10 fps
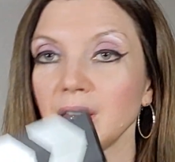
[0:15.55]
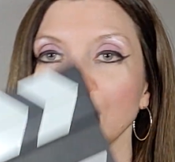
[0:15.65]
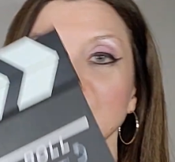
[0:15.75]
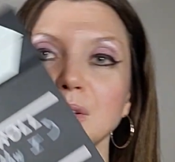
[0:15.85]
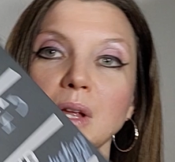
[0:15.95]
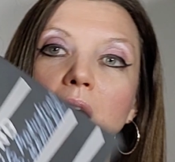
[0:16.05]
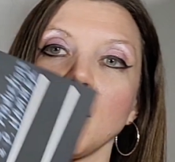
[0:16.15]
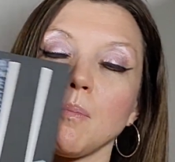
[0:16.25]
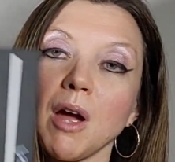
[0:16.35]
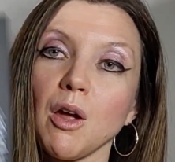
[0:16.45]
It's
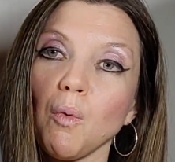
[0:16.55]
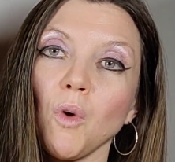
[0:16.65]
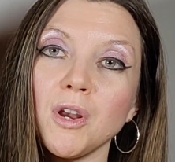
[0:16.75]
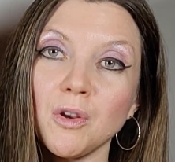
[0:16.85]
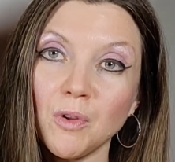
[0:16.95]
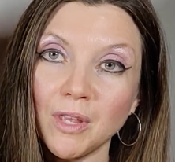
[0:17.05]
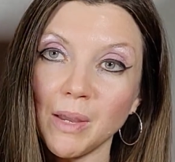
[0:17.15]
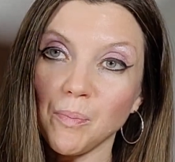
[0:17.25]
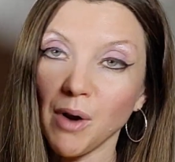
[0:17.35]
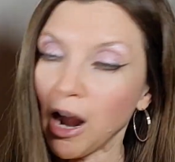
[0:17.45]
my one and only
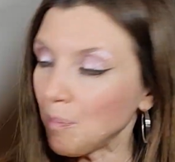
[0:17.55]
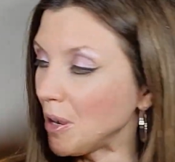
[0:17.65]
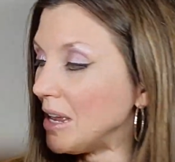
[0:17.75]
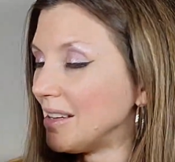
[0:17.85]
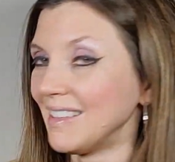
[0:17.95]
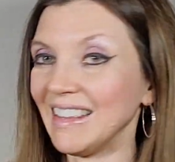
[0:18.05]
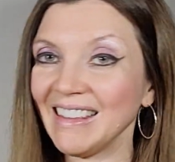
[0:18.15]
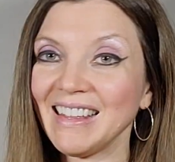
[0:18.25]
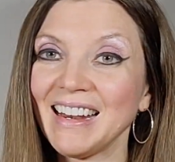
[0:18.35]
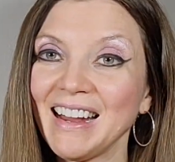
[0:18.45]
prop
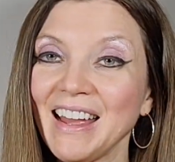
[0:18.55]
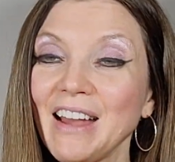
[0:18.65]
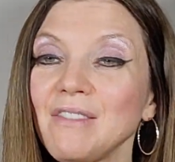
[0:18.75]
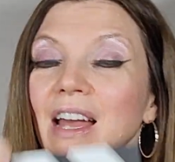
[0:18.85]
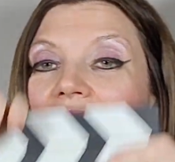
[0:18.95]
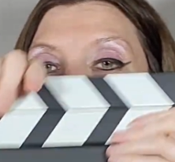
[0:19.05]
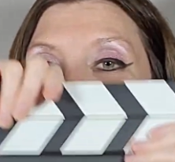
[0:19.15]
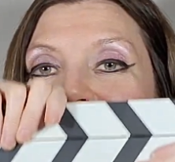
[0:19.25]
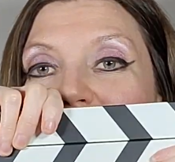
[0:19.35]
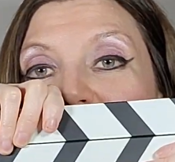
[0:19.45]
that I have,
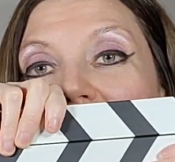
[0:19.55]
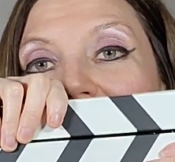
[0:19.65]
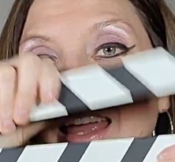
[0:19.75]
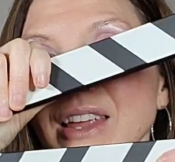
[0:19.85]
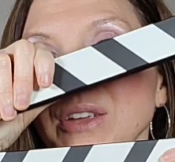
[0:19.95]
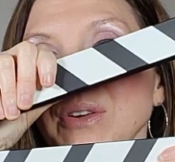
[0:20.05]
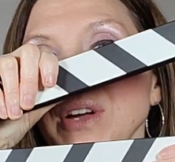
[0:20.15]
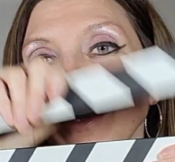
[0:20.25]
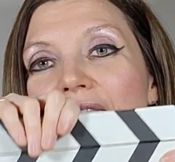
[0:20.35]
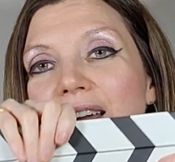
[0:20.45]
and so thank you,
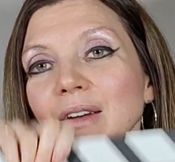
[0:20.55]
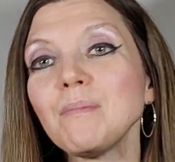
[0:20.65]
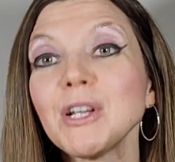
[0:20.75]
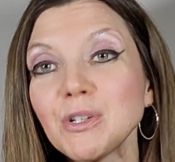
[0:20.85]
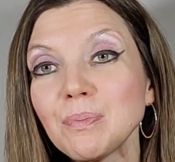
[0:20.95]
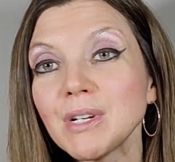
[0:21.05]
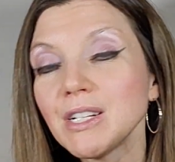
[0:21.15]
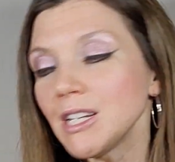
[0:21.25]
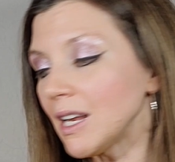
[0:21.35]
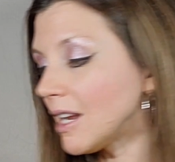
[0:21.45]
much
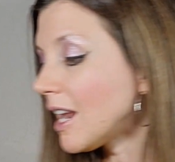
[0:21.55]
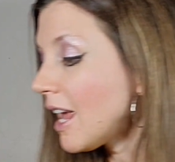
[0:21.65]
appreciated.